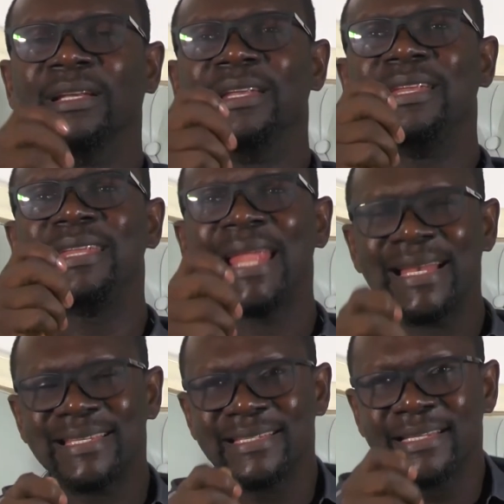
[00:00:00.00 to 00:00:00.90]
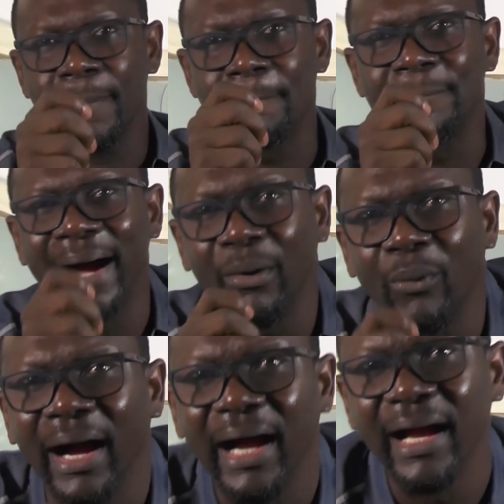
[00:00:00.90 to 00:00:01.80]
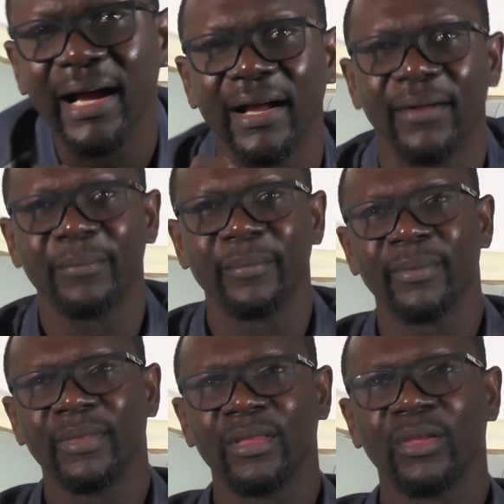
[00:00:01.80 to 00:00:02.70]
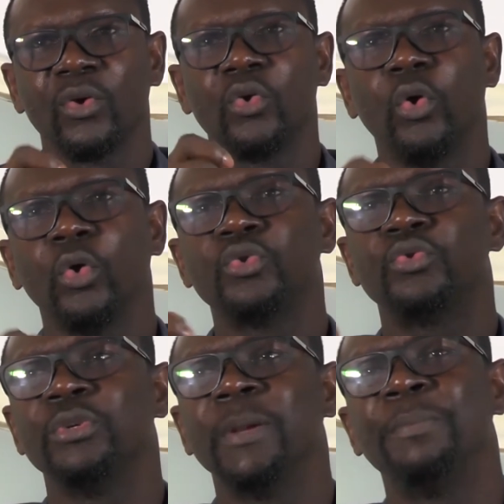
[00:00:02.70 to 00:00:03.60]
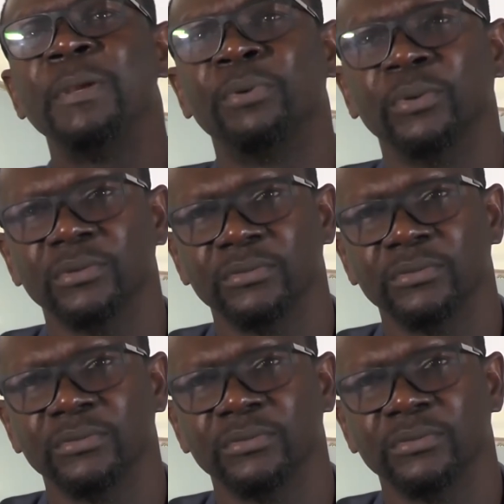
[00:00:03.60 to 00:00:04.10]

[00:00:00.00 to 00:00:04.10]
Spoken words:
Let the power go to the people.